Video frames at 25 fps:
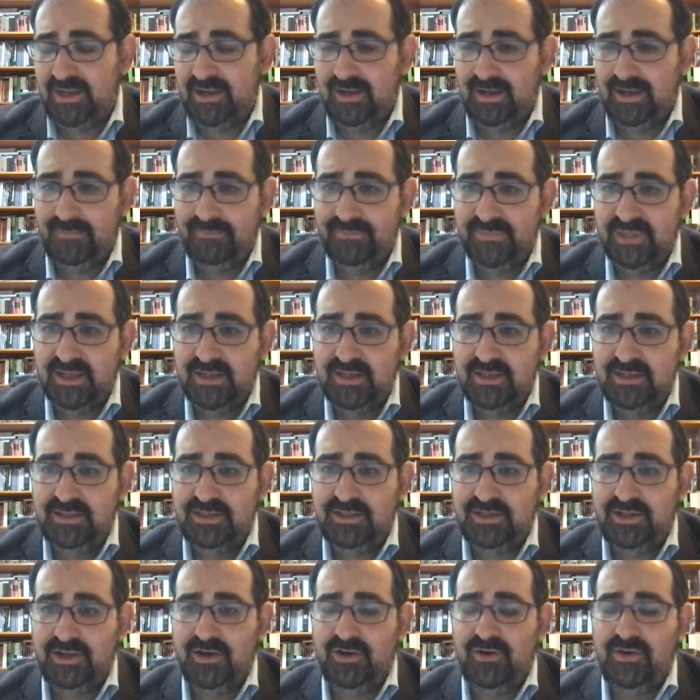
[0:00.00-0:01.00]
Uh,
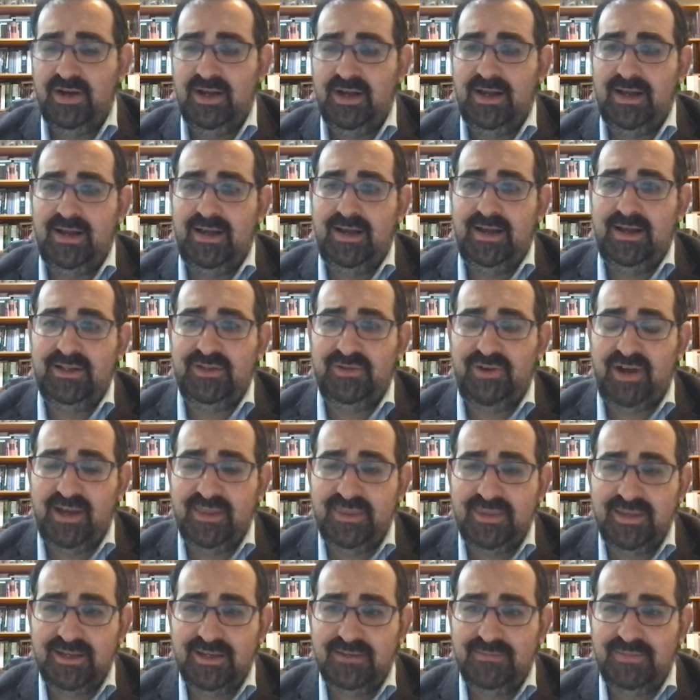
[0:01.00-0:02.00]
so, uh,
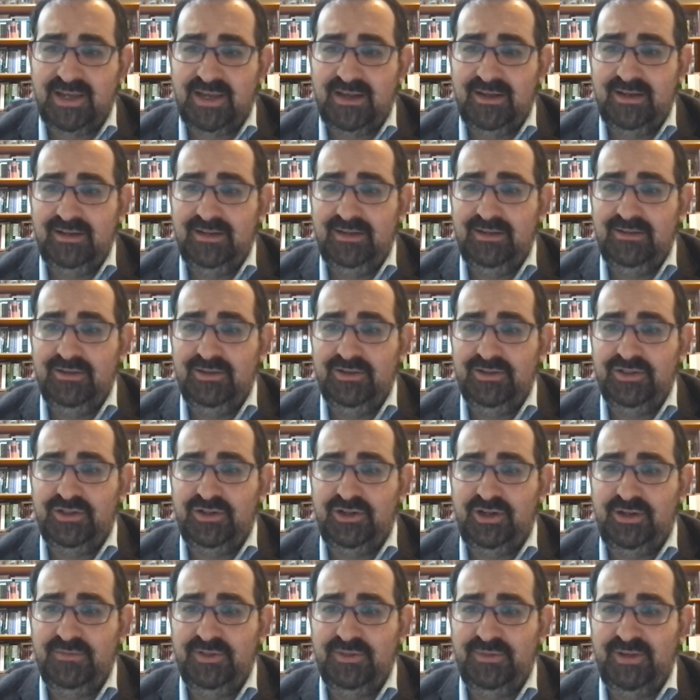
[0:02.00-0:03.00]
so I think about it in
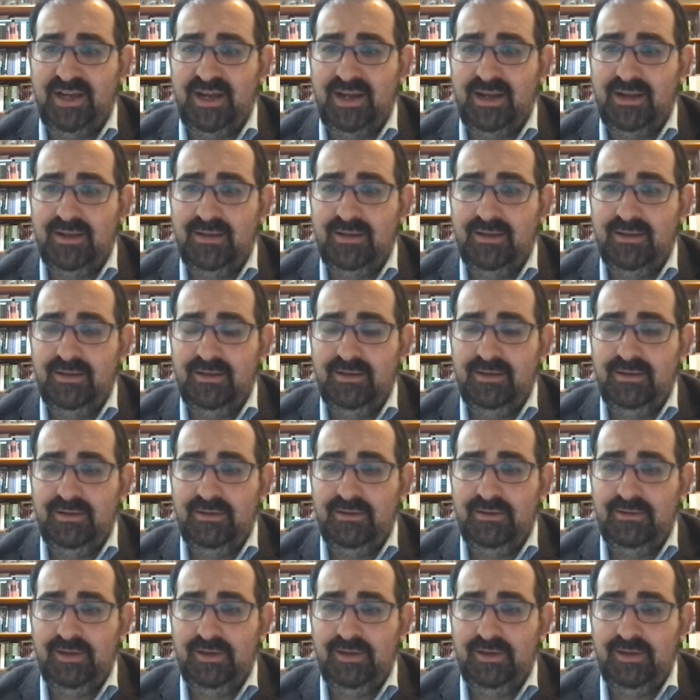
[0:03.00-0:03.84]
those terms about uh,